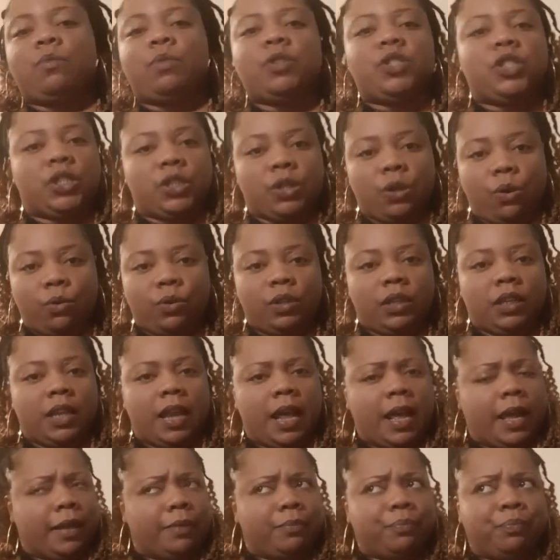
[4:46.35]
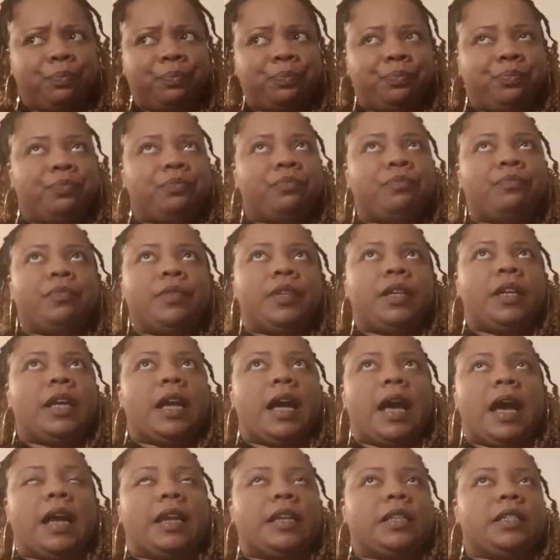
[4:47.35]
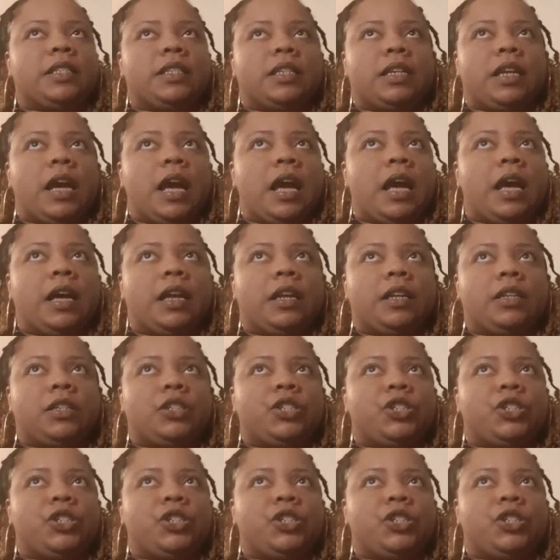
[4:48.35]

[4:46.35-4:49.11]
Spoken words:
which is only like, honest to God,